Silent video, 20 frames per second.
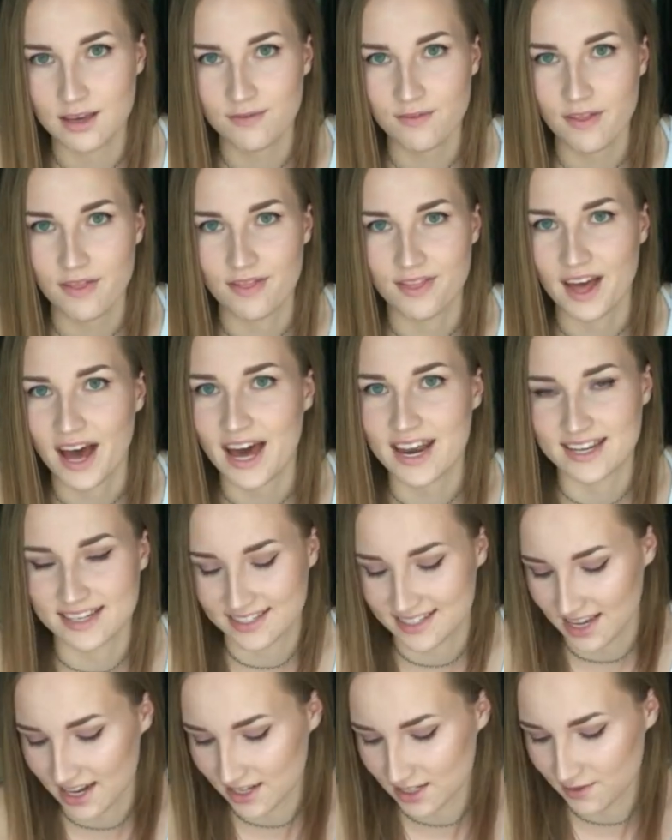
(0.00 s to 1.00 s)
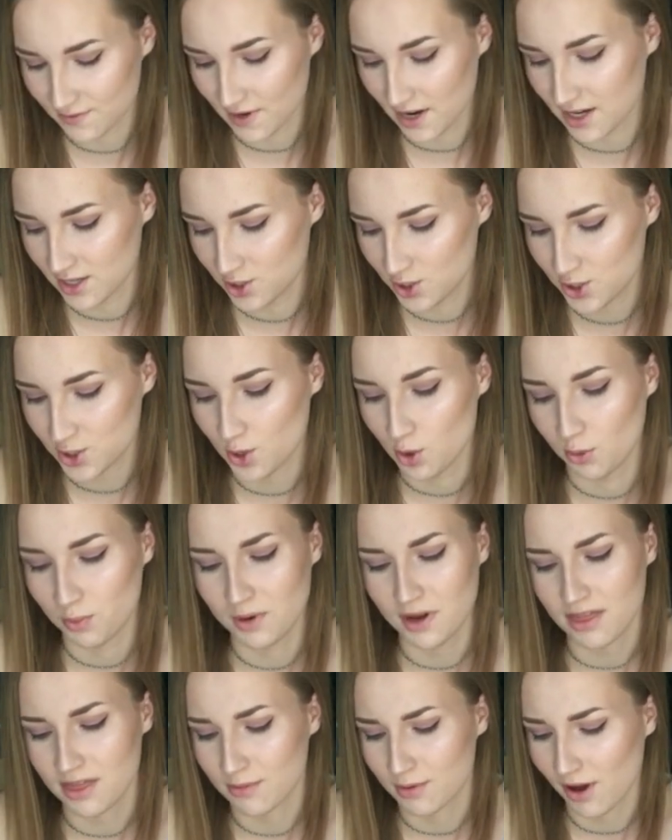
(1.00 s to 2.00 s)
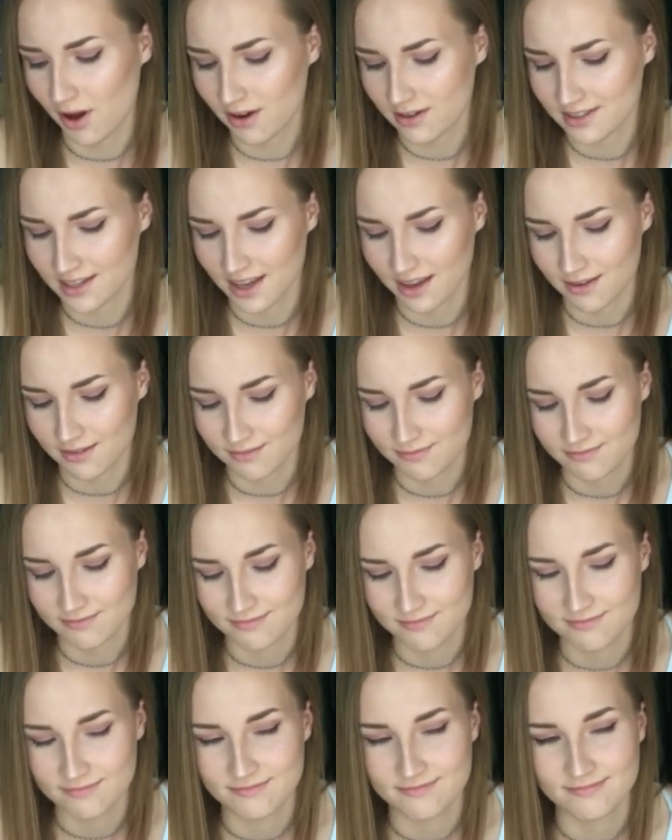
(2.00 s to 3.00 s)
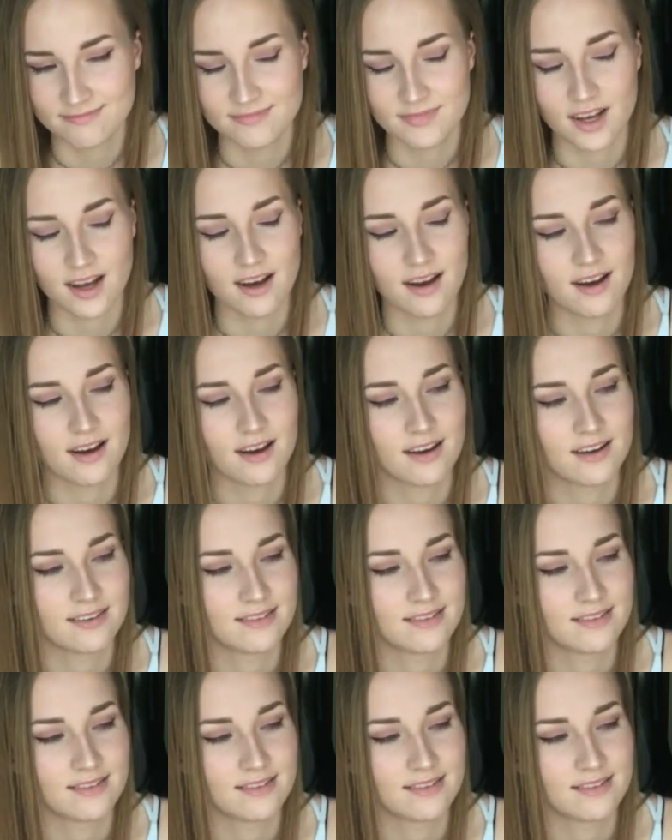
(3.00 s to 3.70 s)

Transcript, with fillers: even that is satisfying, just opening the box, like, oh,